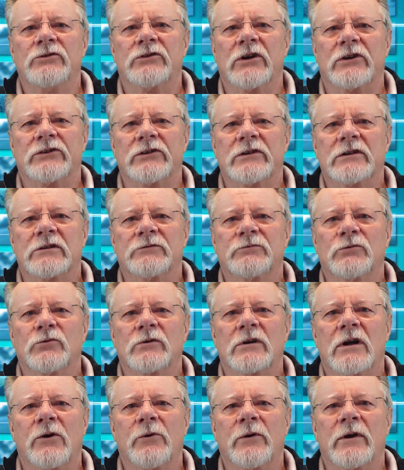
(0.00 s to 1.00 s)
judges
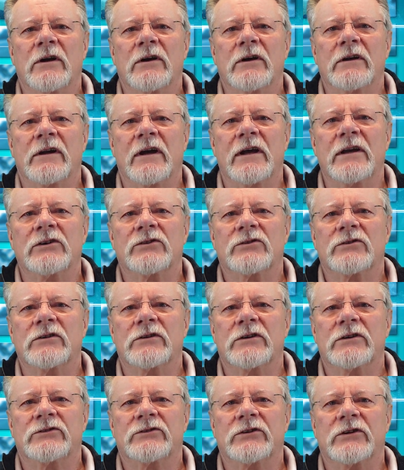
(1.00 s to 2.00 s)
for going against the
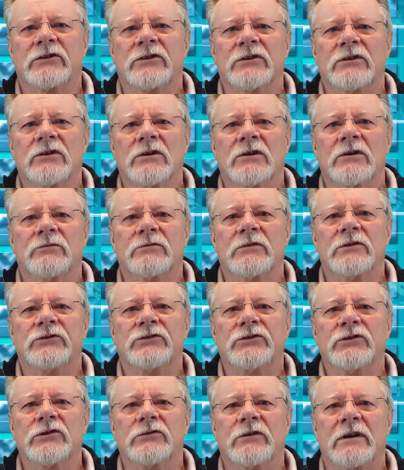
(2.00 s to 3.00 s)
decision of the
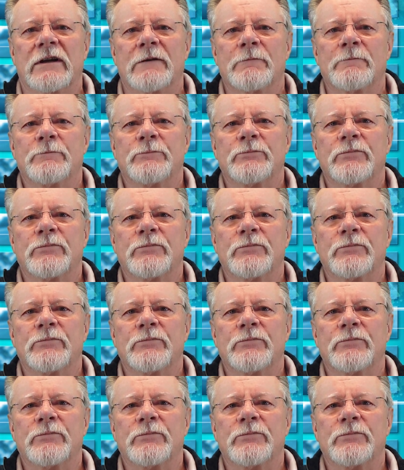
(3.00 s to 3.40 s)
jury."